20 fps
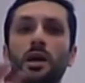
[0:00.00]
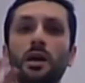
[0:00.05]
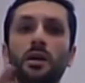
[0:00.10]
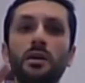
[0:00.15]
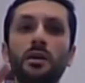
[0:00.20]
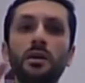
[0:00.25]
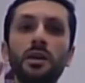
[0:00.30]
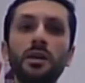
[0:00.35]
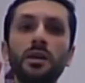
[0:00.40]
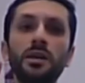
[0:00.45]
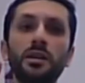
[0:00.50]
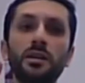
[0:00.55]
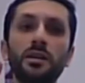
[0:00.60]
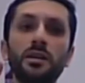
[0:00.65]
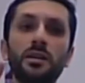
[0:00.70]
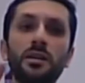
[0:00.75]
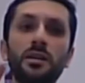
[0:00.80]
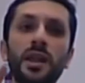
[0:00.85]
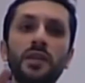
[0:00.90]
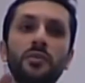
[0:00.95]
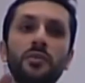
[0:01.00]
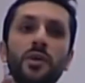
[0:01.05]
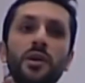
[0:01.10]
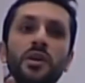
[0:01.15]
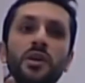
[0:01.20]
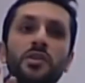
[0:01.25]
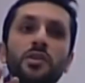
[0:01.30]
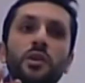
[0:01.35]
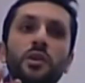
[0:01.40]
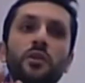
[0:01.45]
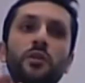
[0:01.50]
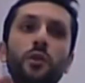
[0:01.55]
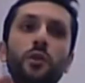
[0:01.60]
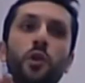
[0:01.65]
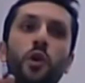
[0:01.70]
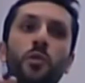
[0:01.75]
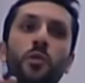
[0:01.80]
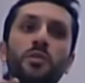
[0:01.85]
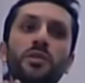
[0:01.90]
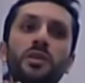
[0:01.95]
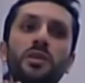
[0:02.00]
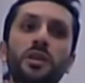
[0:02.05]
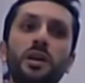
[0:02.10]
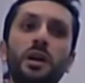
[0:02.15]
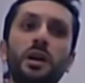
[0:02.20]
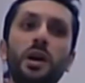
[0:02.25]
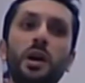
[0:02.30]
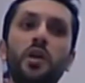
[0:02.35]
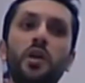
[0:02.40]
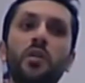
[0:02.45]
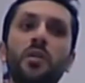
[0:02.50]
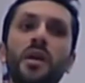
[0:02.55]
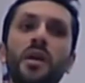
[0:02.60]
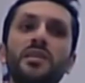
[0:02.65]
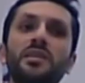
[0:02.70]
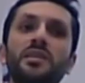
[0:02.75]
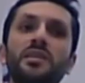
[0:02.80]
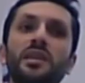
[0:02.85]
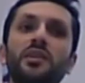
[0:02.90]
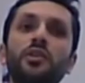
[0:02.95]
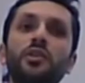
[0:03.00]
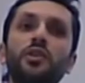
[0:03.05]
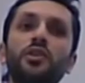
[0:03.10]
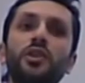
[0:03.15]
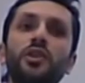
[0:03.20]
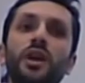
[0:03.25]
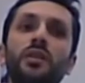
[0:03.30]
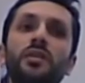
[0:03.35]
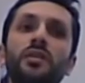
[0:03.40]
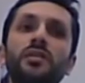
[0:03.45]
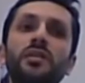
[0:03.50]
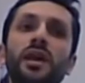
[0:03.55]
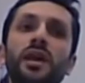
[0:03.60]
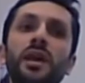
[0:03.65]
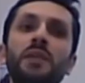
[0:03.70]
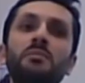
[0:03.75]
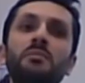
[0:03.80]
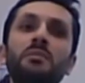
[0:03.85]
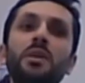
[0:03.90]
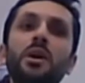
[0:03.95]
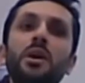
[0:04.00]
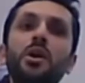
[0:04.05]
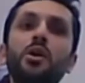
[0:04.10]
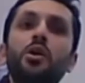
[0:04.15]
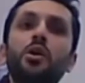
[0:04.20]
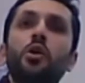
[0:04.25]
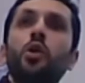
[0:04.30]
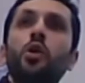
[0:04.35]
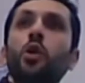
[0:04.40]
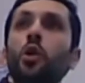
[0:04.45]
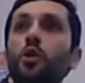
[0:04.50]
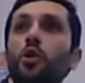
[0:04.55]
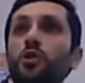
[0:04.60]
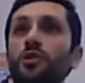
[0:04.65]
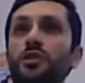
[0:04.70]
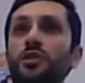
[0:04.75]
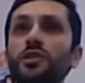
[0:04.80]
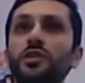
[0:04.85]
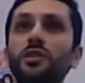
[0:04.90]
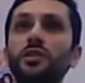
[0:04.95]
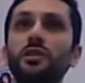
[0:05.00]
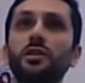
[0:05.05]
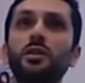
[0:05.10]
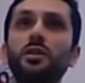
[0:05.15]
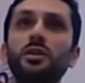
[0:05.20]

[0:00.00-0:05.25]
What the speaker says: The network is not formed on the basis that you share the same course